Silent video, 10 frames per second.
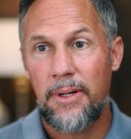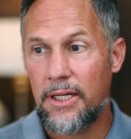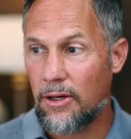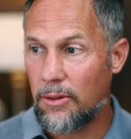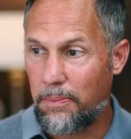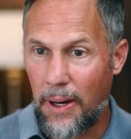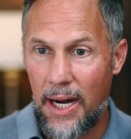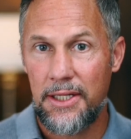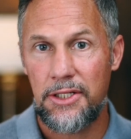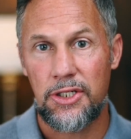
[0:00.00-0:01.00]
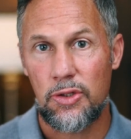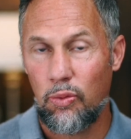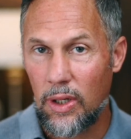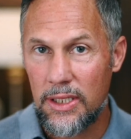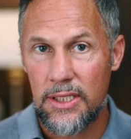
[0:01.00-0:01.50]
but her body just
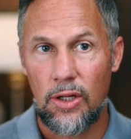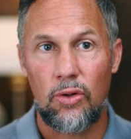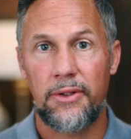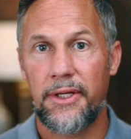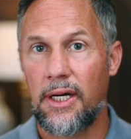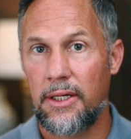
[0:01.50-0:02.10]
wasn't holding